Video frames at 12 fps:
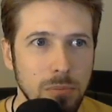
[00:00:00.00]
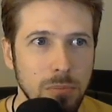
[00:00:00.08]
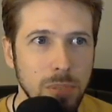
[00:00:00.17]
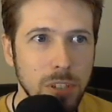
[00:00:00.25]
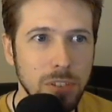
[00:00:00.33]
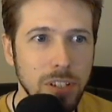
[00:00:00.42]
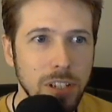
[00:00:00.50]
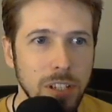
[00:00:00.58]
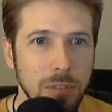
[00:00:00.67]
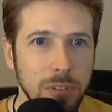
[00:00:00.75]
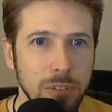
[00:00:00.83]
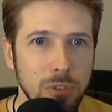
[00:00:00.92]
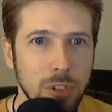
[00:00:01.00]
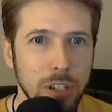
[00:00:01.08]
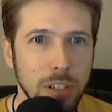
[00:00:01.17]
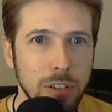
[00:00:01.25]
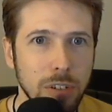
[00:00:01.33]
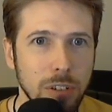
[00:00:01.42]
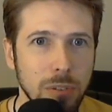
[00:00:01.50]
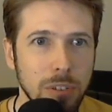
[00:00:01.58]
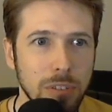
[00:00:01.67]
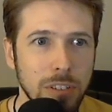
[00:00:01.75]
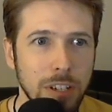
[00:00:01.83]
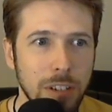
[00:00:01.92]
best not even to try to
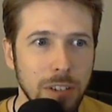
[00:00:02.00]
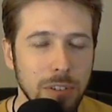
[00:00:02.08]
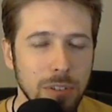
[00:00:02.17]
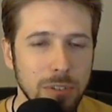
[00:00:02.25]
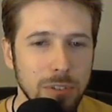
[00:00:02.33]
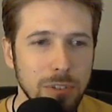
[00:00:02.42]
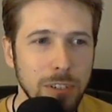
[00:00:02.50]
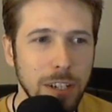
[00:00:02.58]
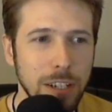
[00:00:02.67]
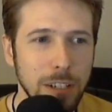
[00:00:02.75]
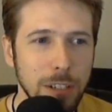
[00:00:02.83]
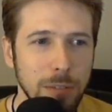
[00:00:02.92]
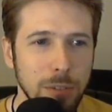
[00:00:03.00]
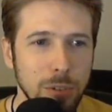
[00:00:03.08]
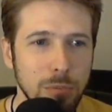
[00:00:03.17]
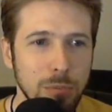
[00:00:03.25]
calculate that because it's not going to give you too